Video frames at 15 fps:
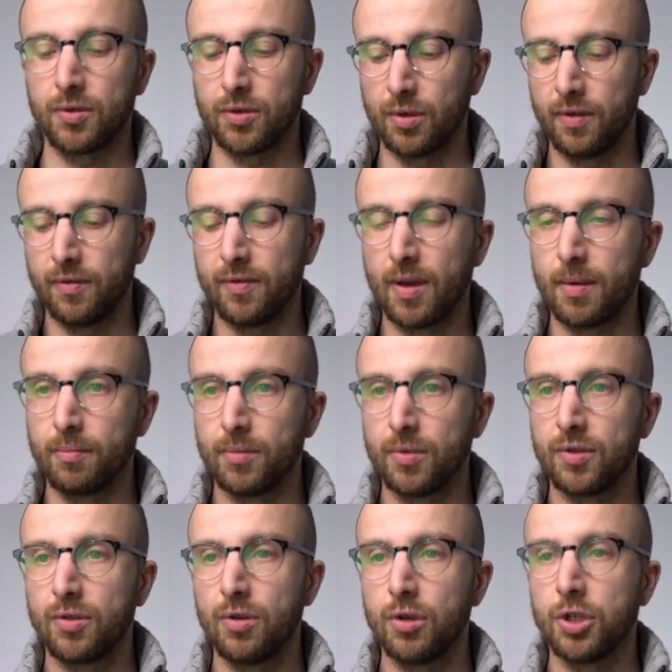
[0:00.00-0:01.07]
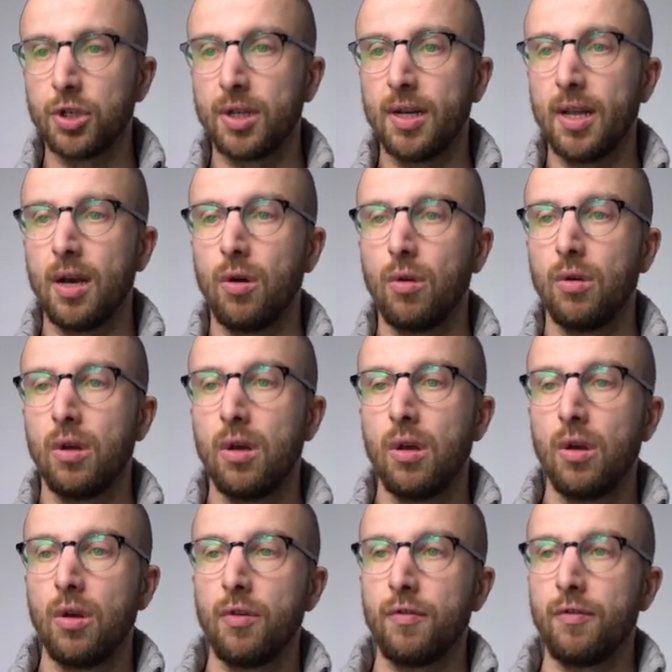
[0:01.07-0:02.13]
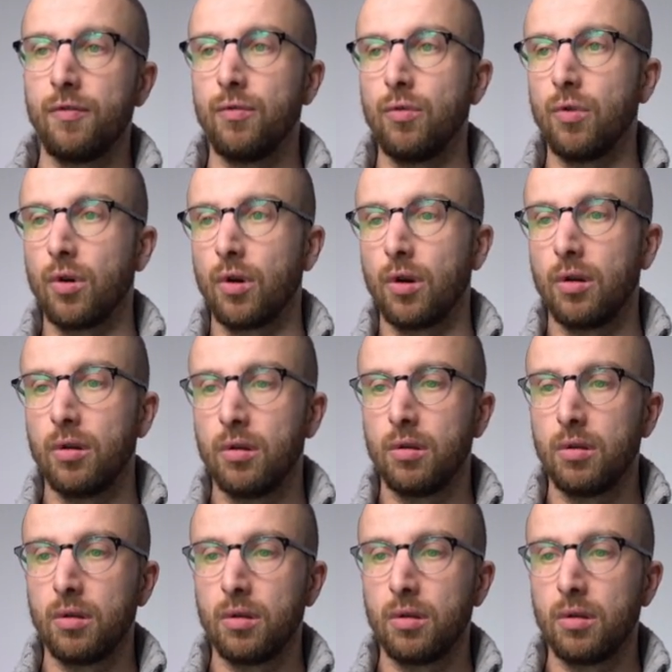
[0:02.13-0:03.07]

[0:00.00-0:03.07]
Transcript: So if I'm searching now for